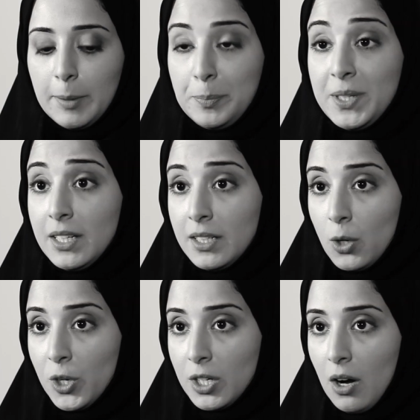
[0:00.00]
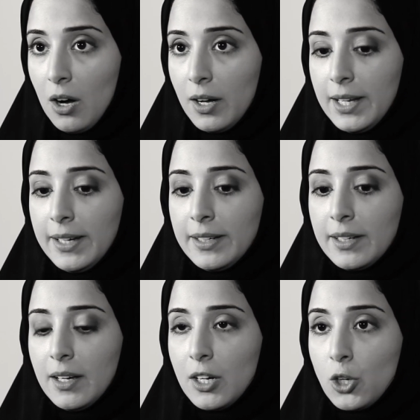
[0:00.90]
Being a
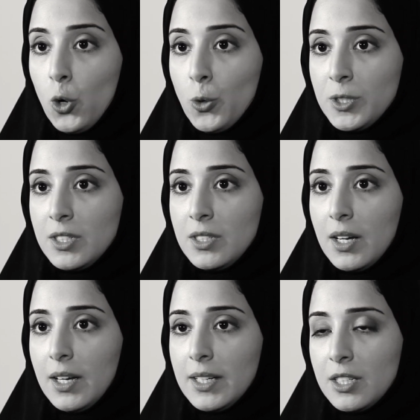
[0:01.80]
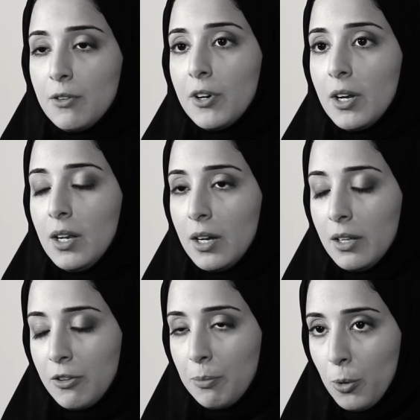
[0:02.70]
workaholic caused several
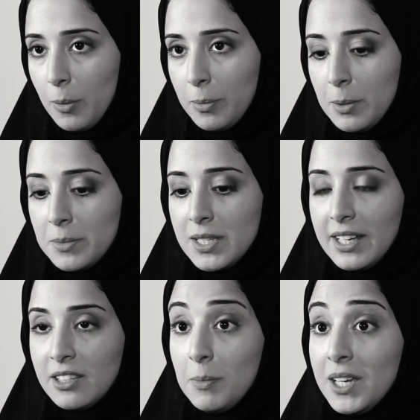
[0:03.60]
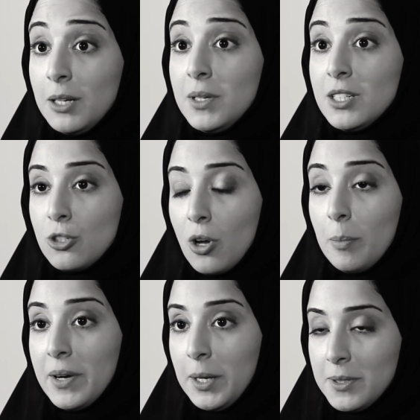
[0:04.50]
health problems that made me stop
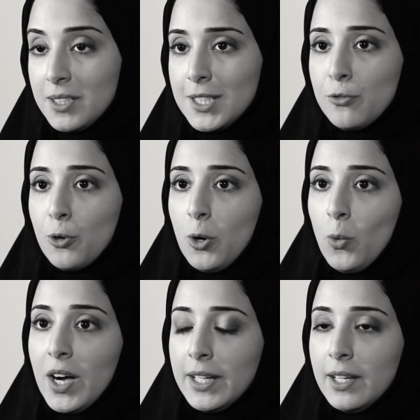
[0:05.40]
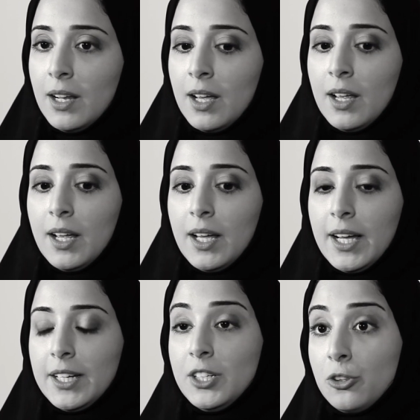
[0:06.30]
my business for a while,
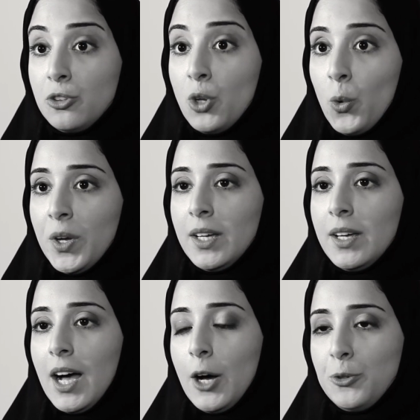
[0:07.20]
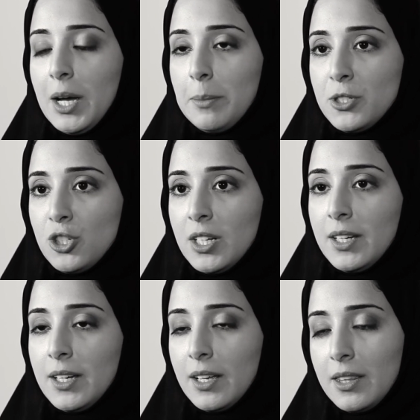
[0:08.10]
not knowing how
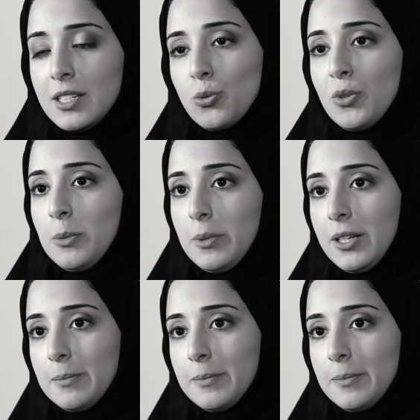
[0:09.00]
damaging this would be.